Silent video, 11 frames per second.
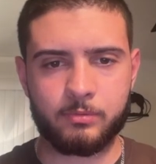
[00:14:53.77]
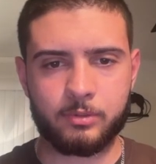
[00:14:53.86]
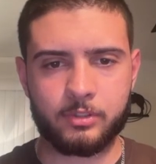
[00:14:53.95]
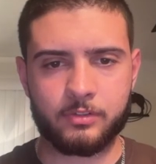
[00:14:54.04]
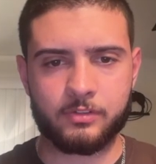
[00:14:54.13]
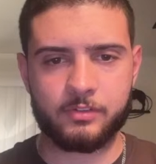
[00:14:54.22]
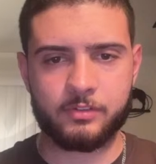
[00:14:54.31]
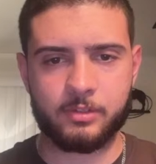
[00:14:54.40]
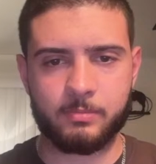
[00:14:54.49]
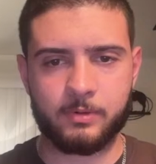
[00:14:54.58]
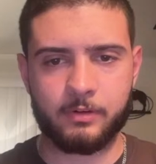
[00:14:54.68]

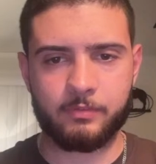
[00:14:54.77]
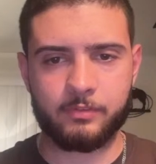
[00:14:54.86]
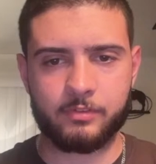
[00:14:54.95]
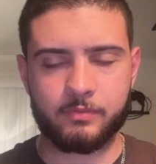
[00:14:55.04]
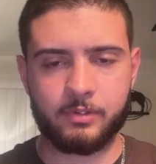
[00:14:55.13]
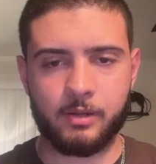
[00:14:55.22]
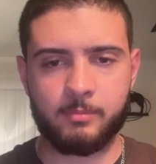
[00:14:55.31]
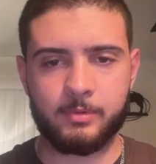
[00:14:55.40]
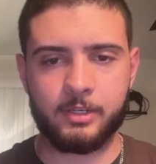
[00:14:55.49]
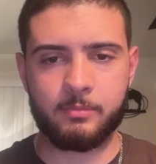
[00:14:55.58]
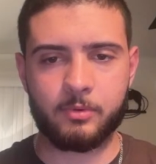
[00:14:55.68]
consisted of preference of
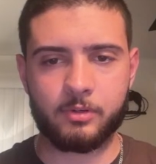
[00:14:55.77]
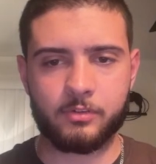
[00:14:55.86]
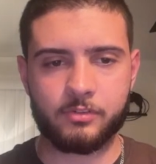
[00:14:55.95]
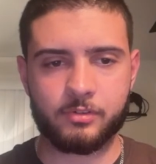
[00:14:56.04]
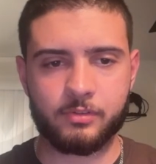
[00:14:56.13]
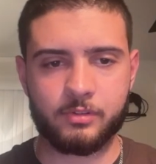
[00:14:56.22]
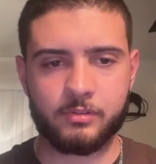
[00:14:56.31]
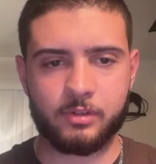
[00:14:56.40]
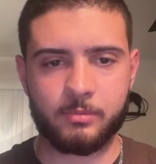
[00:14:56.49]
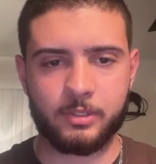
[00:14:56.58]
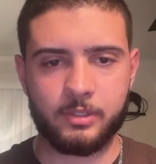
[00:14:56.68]
nominee more conservative than
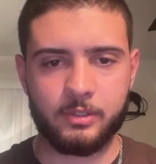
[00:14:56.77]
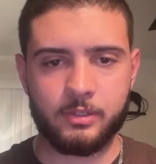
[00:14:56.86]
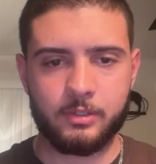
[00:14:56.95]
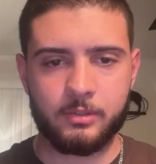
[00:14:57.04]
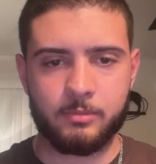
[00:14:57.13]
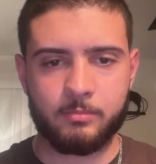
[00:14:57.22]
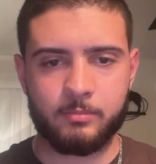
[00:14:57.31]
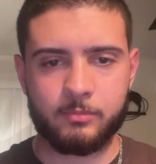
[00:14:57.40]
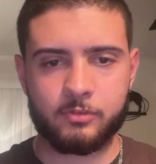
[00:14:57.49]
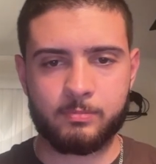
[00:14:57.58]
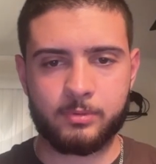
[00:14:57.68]
Tommy.
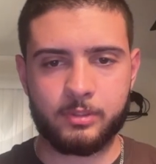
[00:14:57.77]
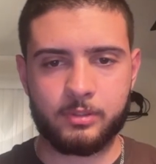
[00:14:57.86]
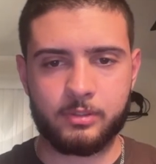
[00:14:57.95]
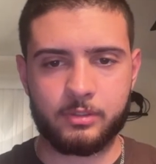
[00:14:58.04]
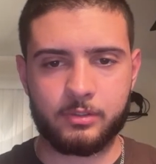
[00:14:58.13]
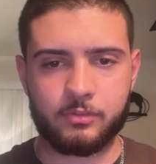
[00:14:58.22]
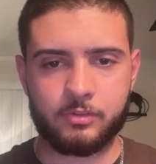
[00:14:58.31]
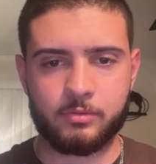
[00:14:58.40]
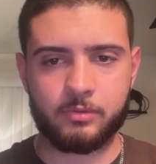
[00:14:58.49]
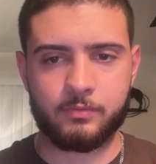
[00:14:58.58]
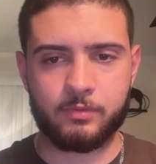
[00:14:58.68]
Split the
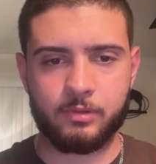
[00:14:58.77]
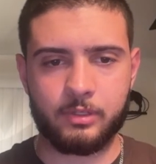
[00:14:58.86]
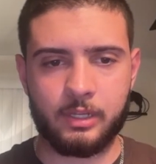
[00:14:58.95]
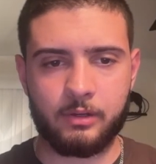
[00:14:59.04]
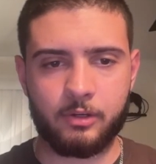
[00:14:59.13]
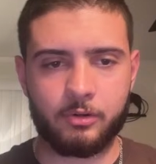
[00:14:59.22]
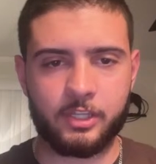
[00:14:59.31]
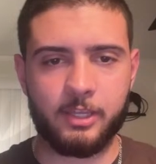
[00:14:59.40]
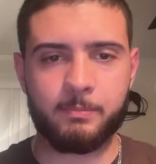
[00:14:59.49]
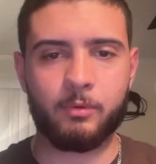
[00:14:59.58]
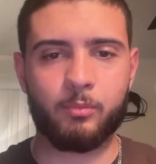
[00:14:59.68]
conservative vote allowing.
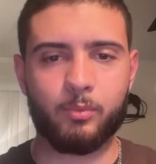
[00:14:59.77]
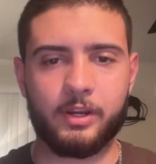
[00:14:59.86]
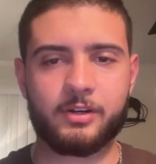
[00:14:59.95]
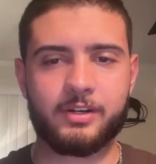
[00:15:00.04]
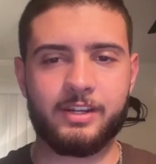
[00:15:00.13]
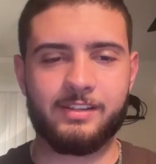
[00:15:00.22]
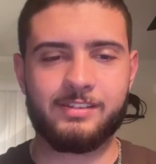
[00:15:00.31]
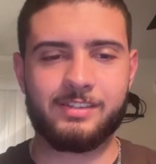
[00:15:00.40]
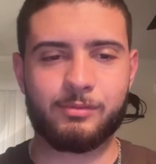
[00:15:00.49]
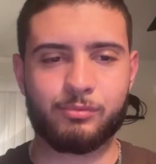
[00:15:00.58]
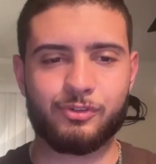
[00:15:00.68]
Okay, but where is
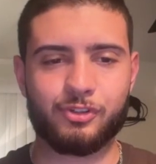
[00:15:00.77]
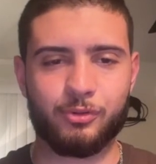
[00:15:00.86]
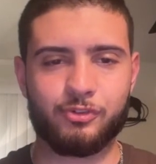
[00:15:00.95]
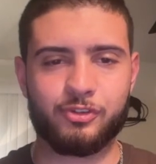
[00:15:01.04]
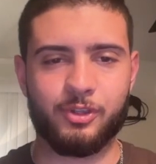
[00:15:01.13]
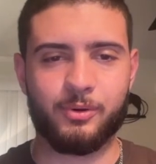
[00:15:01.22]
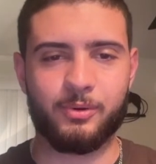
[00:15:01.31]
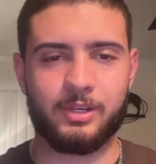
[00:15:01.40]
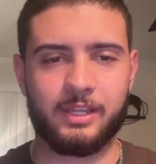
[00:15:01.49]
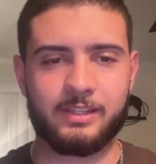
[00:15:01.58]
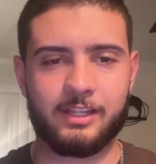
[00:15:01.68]
the results though?
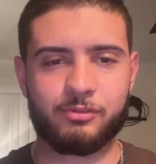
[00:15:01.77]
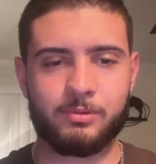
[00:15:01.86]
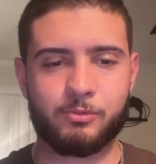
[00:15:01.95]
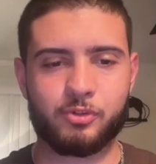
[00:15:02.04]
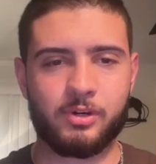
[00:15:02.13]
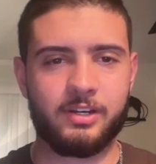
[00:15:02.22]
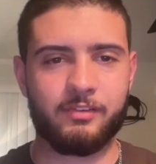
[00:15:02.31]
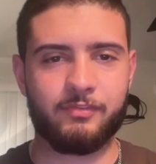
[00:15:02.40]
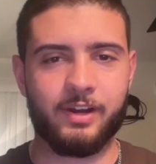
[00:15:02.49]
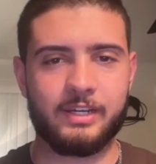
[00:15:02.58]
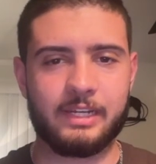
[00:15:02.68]
Like that's what I'm trying to
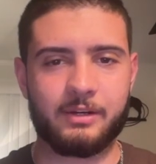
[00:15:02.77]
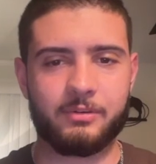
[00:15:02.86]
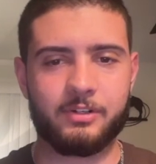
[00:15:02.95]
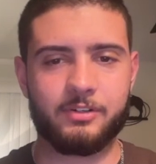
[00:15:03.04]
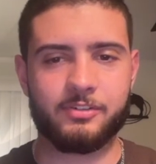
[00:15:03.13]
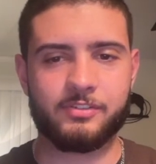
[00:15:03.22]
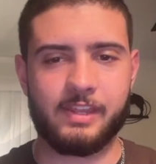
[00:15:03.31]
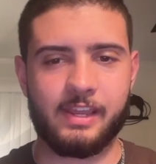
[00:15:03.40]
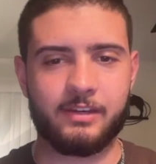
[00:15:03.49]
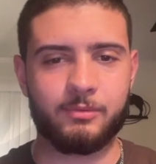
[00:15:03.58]
find. I don't understand.